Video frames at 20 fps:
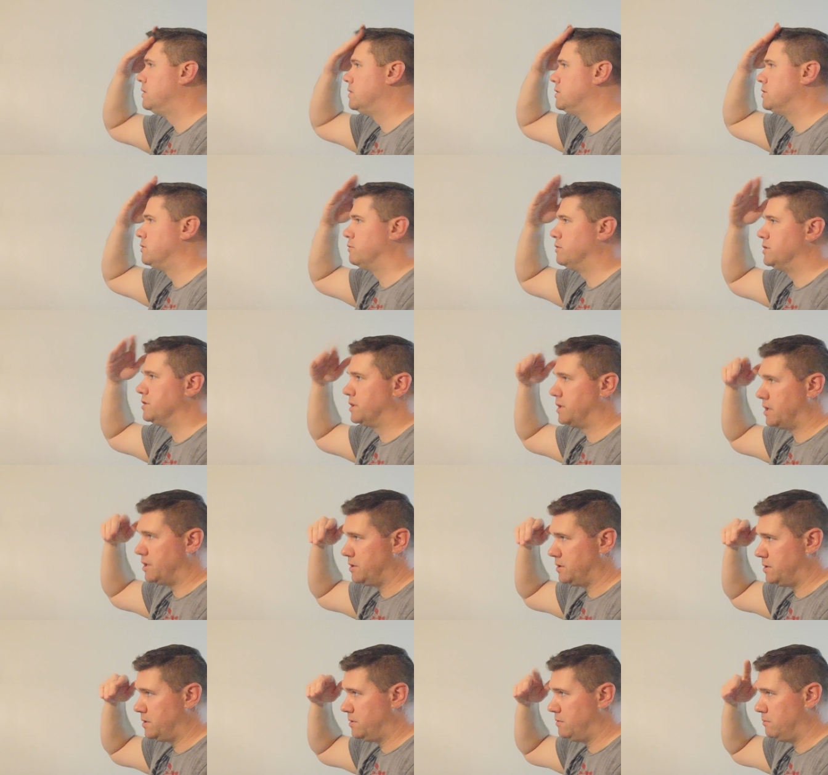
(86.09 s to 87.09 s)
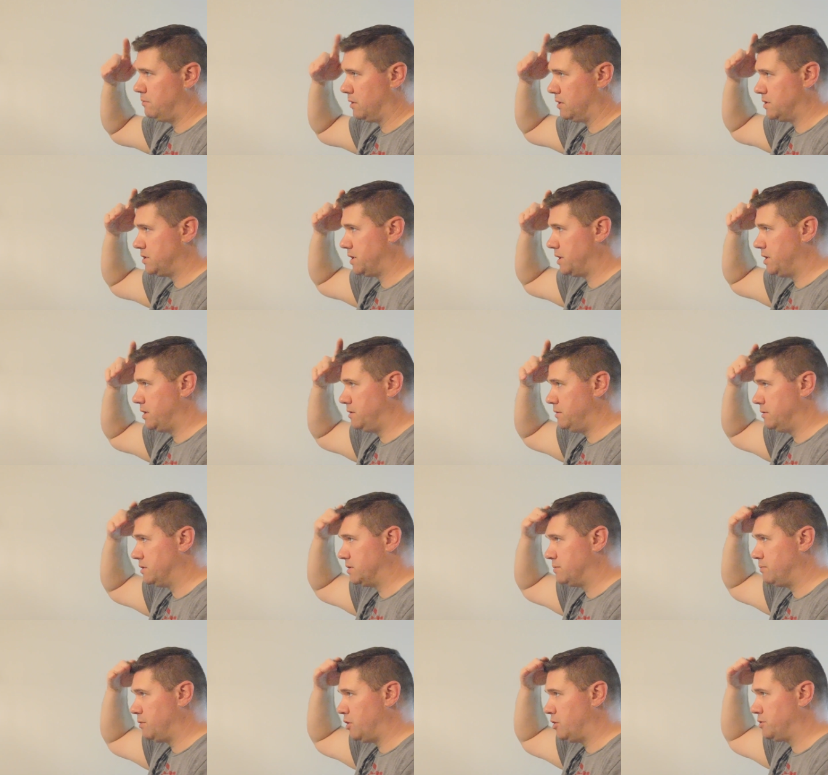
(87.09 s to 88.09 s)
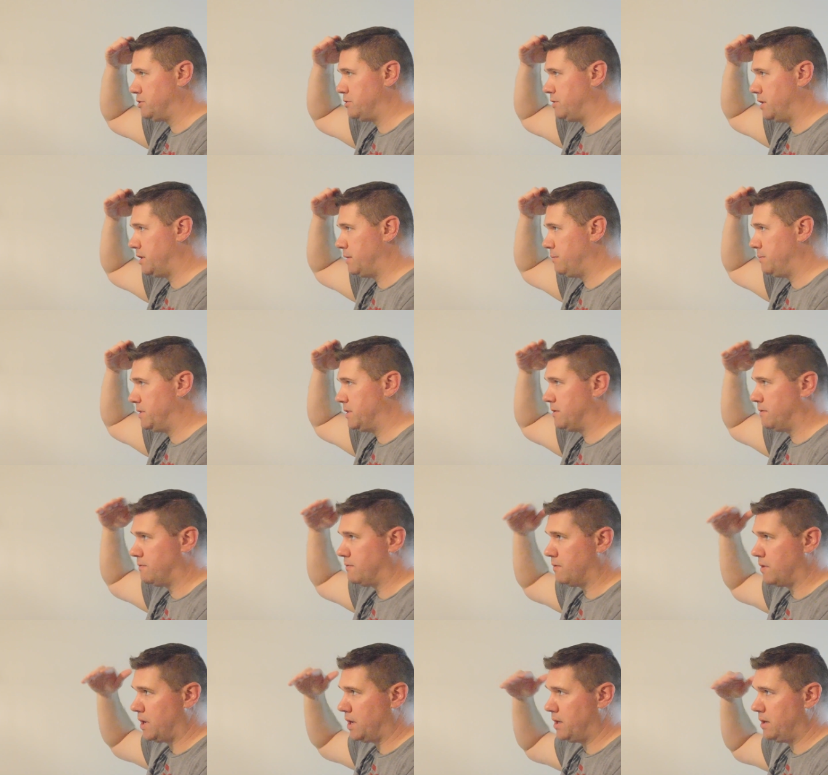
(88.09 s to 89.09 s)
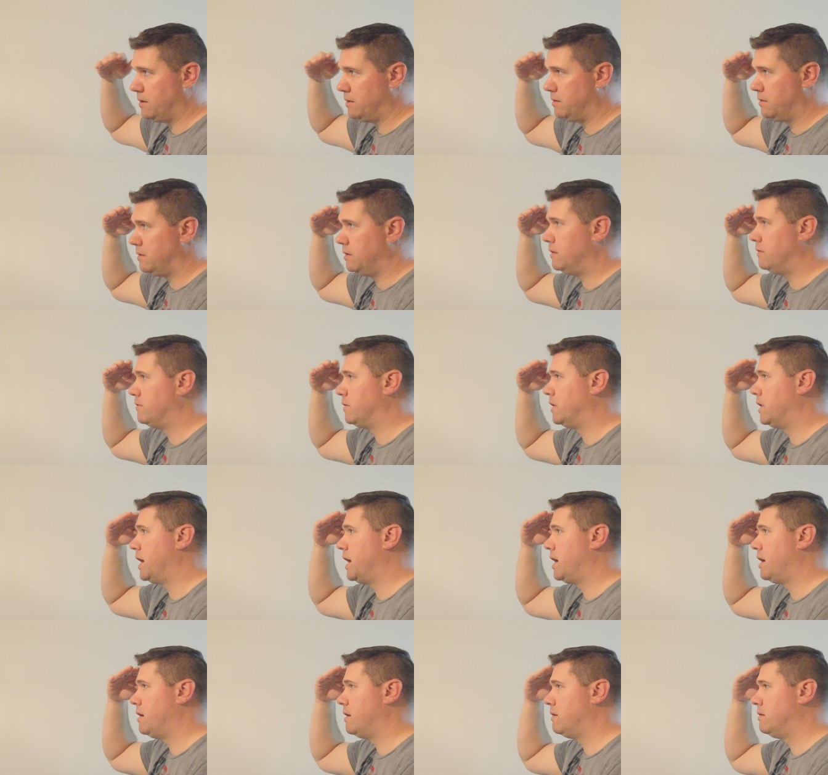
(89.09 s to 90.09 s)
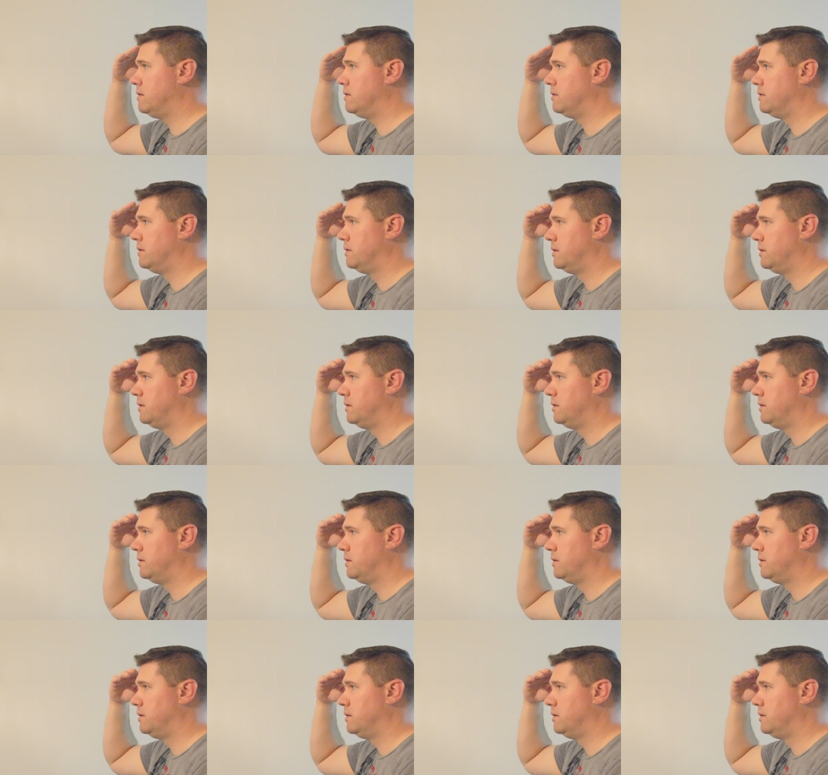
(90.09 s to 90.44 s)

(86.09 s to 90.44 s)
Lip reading: So we're just going to do a small trim at the front of our hair,